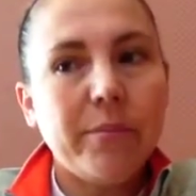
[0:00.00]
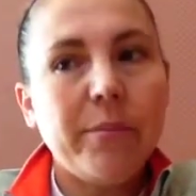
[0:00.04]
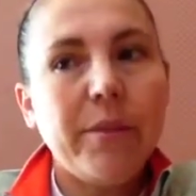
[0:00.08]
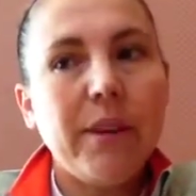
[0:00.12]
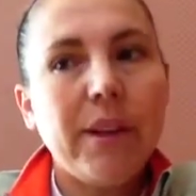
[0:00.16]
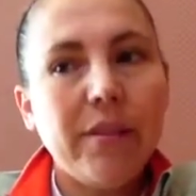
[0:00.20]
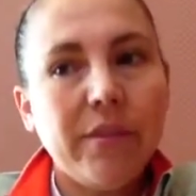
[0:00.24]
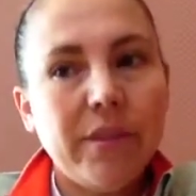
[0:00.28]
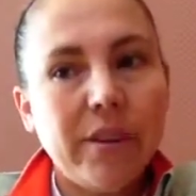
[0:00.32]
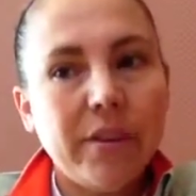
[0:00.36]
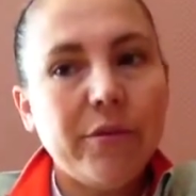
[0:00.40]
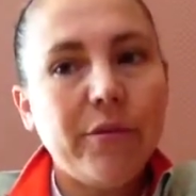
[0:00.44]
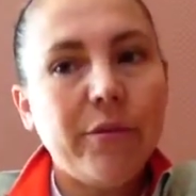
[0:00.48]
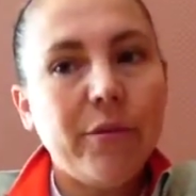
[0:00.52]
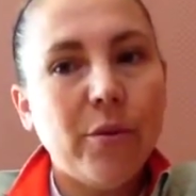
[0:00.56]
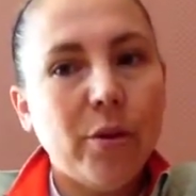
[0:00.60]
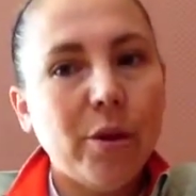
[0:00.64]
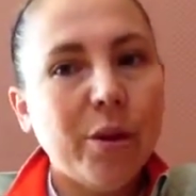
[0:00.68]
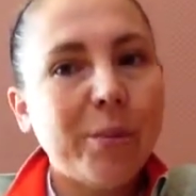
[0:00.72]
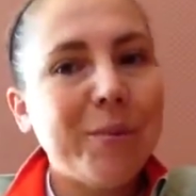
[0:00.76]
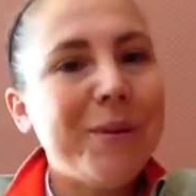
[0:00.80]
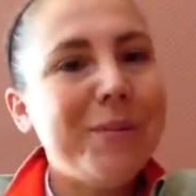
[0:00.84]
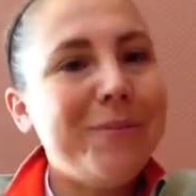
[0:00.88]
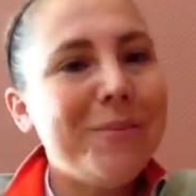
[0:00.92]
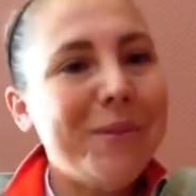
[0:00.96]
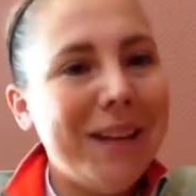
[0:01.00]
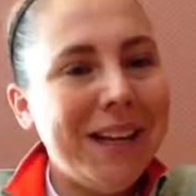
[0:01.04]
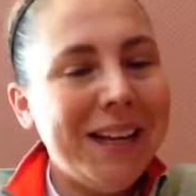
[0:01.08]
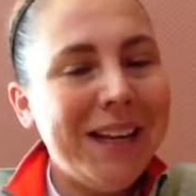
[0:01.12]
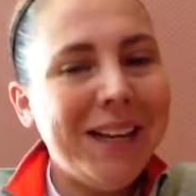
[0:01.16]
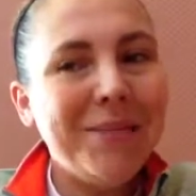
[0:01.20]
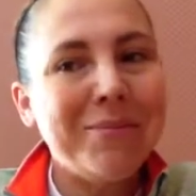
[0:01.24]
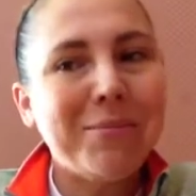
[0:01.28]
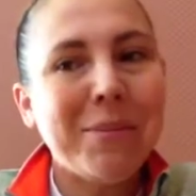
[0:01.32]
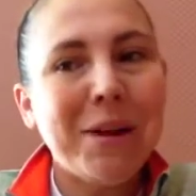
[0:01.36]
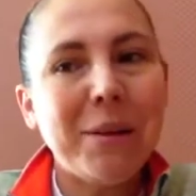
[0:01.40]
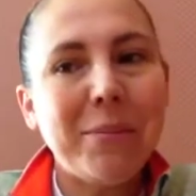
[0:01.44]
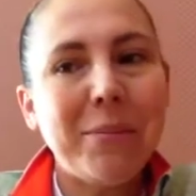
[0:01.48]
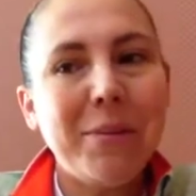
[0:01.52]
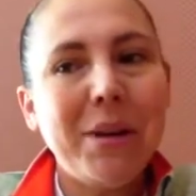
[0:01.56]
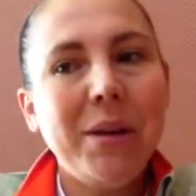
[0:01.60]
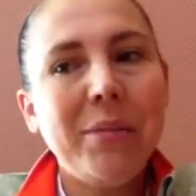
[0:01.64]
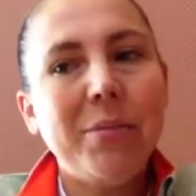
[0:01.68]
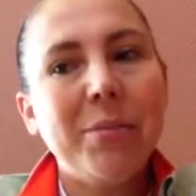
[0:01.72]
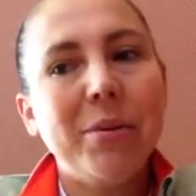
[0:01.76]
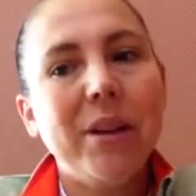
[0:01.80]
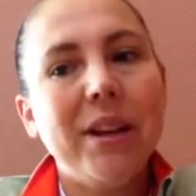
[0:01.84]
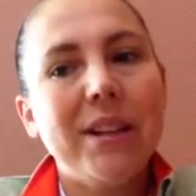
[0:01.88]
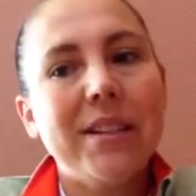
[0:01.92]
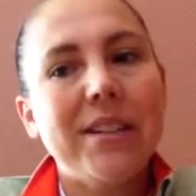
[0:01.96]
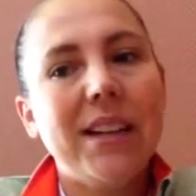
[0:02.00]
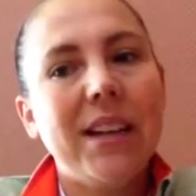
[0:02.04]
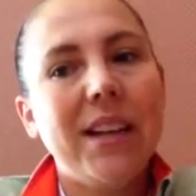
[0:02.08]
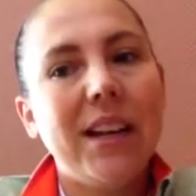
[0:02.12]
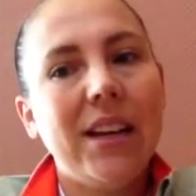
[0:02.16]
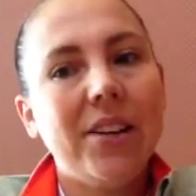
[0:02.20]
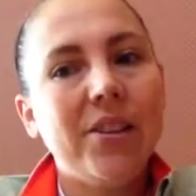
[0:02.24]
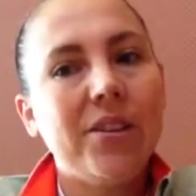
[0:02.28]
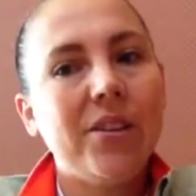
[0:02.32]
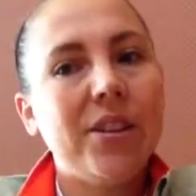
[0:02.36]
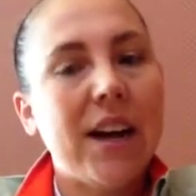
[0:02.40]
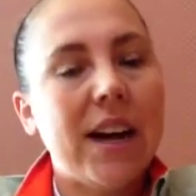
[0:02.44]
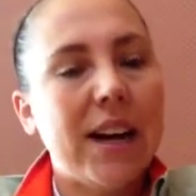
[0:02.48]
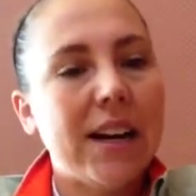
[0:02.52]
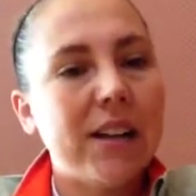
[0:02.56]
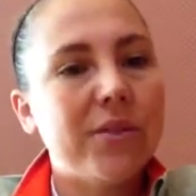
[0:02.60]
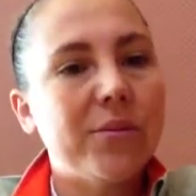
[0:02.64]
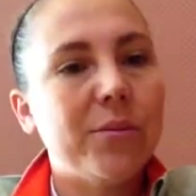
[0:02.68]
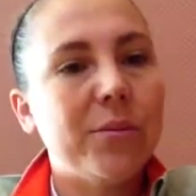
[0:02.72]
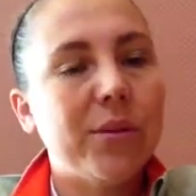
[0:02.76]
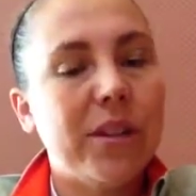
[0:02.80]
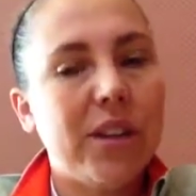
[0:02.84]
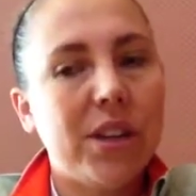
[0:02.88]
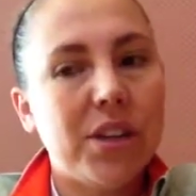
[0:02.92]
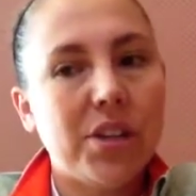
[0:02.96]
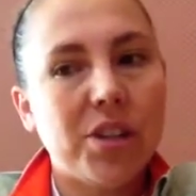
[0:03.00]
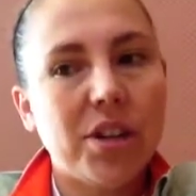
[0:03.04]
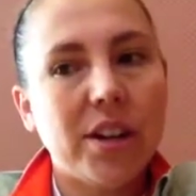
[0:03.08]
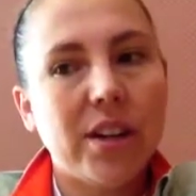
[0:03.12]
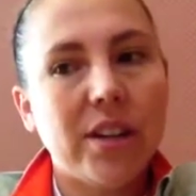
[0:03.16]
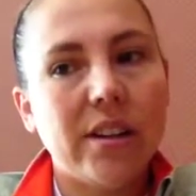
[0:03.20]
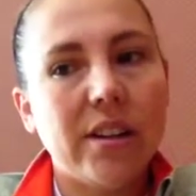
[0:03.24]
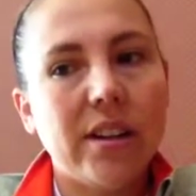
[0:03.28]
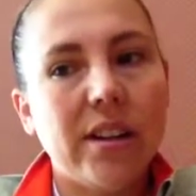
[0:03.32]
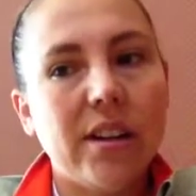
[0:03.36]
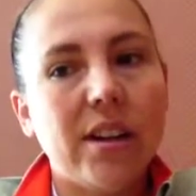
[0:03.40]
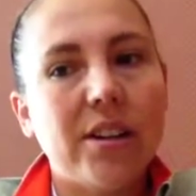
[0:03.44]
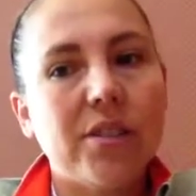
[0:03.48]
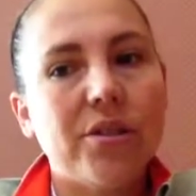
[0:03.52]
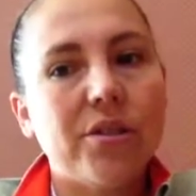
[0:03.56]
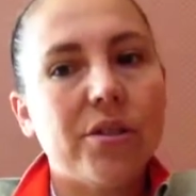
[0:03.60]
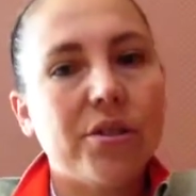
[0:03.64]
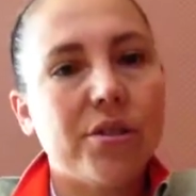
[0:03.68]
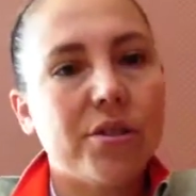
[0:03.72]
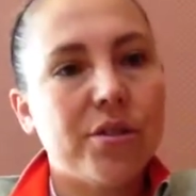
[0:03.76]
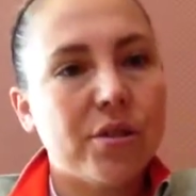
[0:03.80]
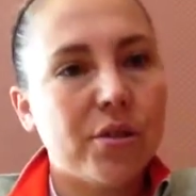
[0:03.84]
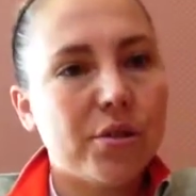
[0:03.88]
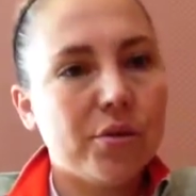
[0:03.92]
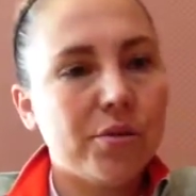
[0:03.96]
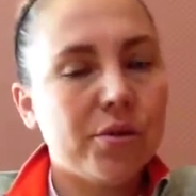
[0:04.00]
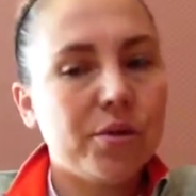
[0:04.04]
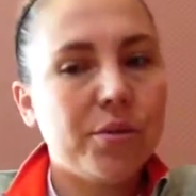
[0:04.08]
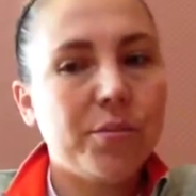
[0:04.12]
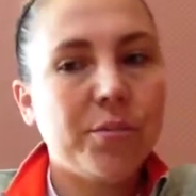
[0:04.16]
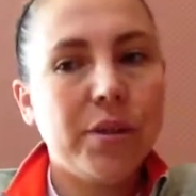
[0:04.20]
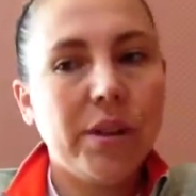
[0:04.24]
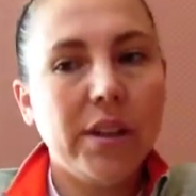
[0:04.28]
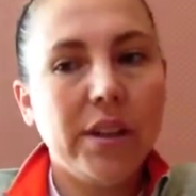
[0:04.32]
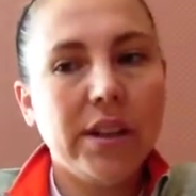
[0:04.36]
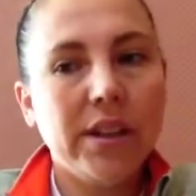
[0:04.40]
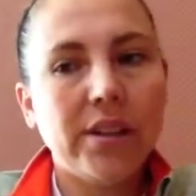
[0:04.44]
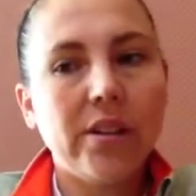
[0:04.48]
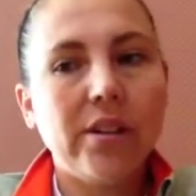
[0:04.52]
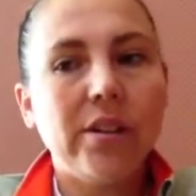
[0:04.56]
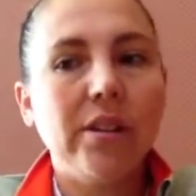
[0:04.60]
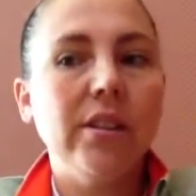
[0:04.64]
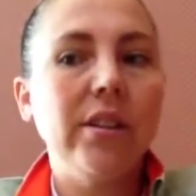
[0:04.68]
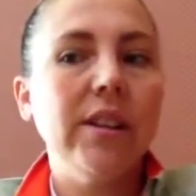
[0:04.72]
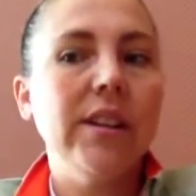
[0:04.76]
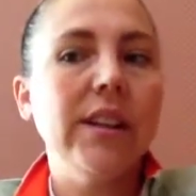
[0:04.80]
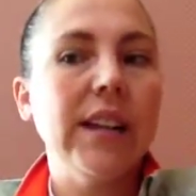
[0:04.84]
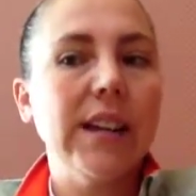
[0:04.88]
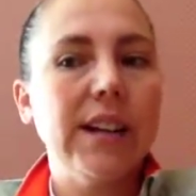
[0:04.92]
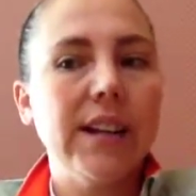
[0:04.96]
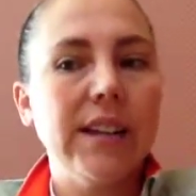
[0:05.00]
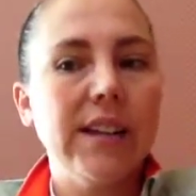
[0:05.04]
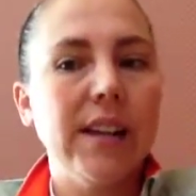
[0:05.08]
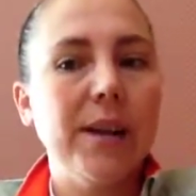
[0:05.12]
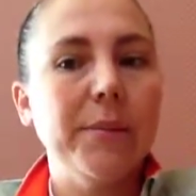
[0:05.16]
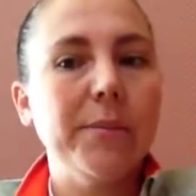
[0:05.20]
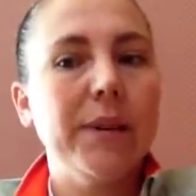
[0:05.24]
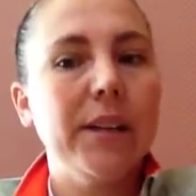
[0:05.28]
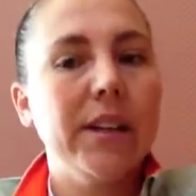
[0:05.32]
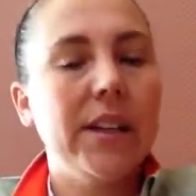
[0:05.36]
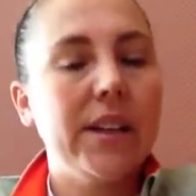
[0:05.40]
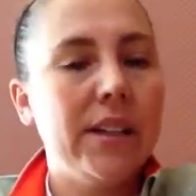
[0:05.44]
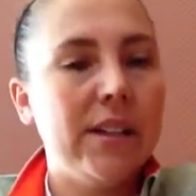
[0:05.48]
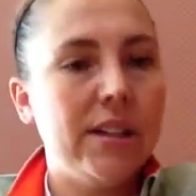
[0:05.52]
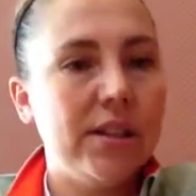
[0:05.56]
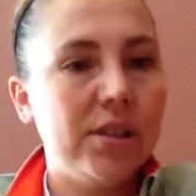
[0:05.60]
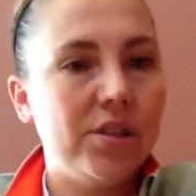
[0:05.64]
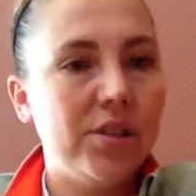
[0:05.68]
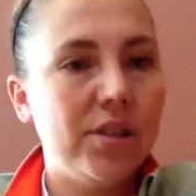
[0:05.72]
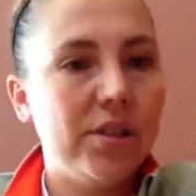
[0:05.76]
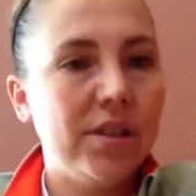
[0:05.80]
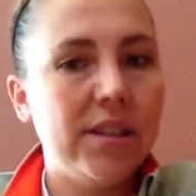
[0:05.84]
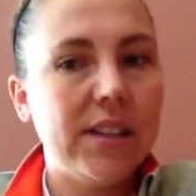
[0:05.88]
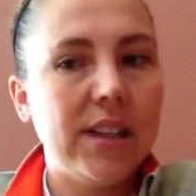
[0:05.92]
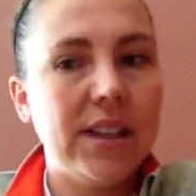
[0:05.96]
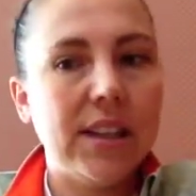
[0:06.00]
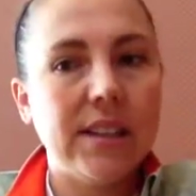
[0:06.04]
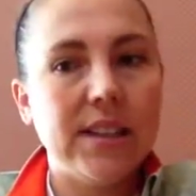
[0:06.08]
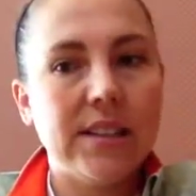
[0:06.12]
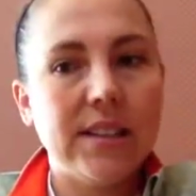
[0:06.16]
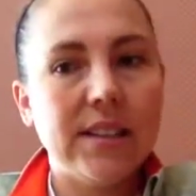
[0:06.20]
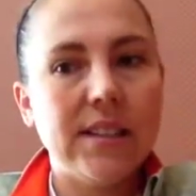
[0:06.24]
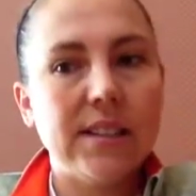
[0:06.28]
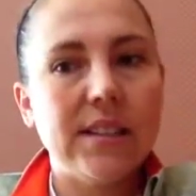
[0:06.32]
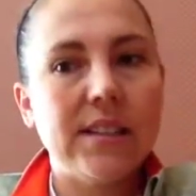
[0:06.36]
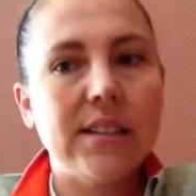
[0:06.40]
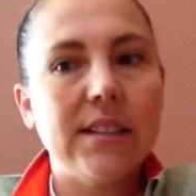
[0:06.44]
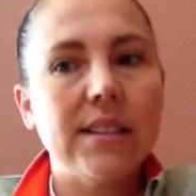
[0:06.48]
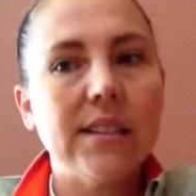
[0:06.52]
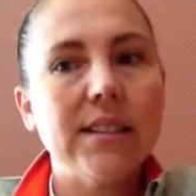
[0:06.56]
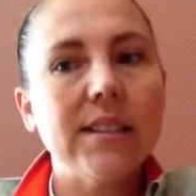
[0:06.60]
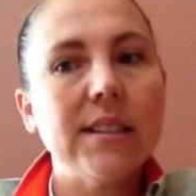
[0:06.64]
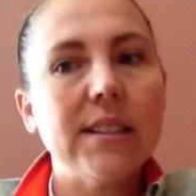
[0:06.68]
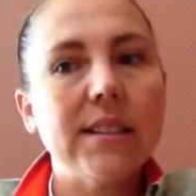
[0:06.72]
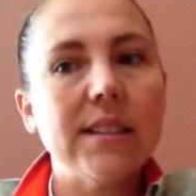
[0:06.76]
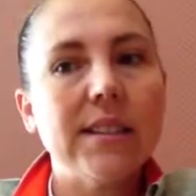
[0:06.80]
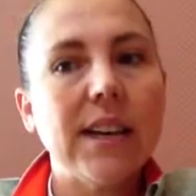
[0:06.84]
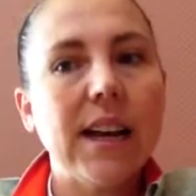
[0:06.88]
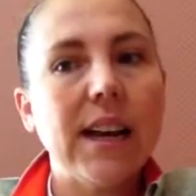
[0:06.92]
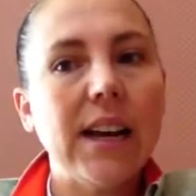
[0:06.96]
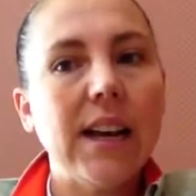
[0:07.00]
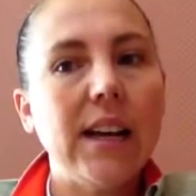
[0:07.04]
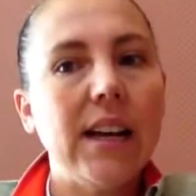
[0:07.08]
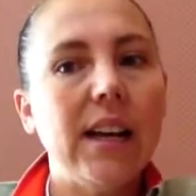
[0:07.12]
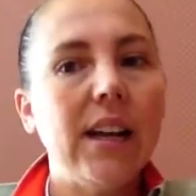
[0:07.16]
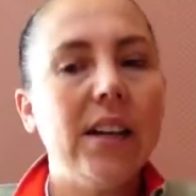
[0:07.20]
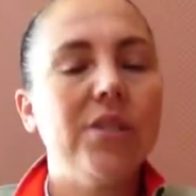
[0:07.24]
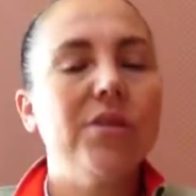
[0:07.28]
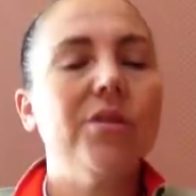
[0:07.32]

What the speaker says: giving form and meaning by people as they interact with each other under social, political, and economic conditions that exist in society.